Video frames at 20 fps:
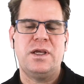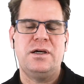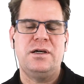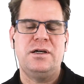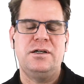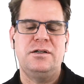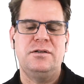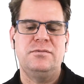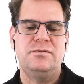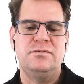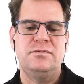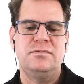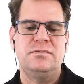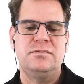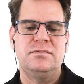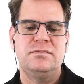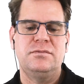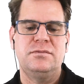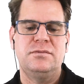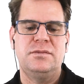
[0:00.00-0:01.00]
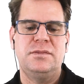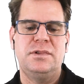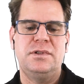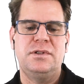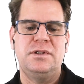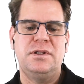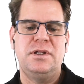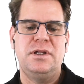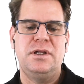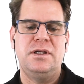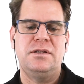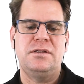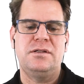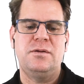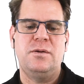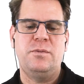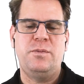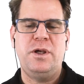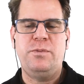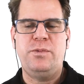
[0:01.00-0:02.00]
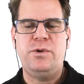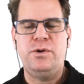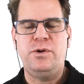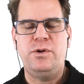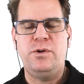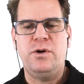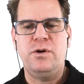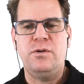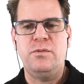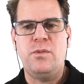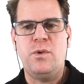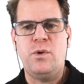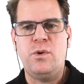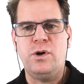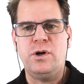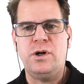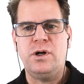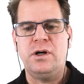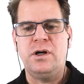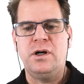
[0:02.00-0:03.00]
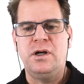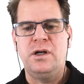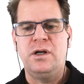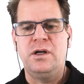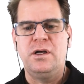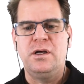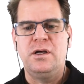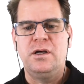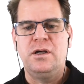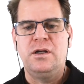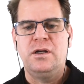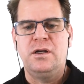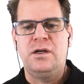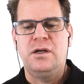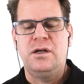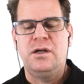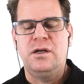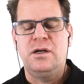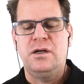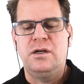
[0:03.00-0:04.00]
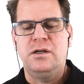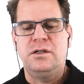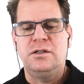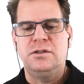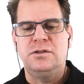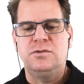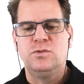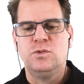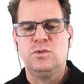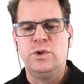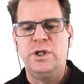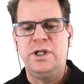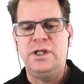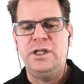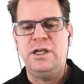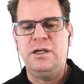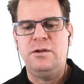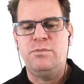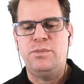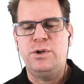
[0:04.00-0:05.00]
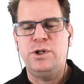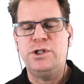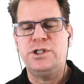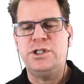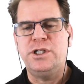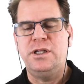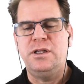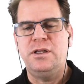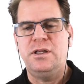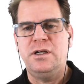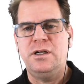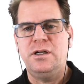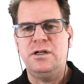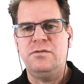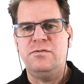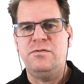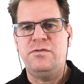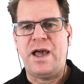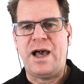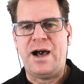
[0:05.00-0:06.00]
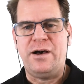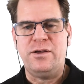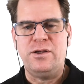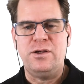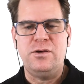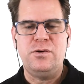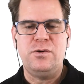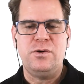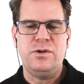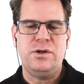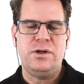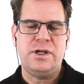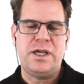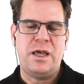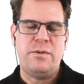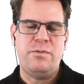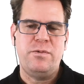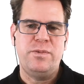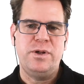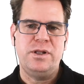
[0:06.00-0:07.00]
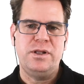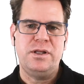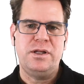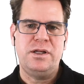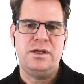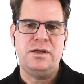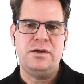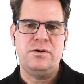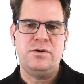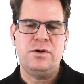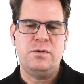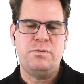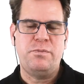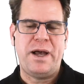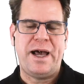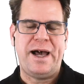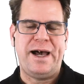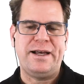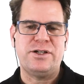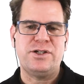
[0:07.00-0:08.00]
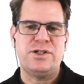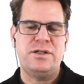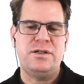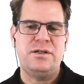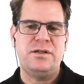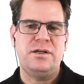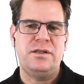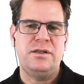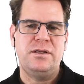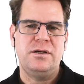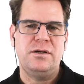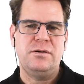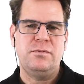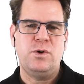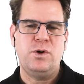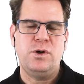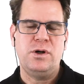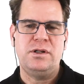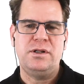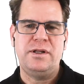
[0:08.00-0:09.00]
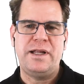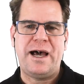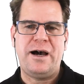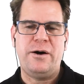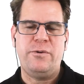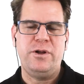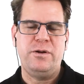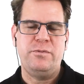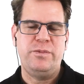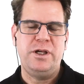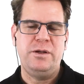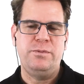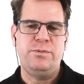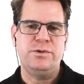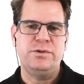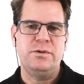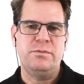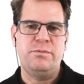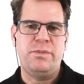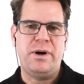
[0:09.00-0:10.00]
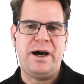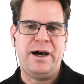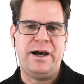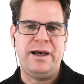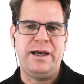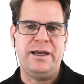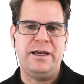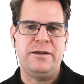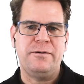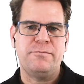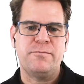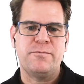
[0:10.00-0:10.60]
It's the people who are more really pushing their value or their capability or their passion, and they're more allowing people to buy.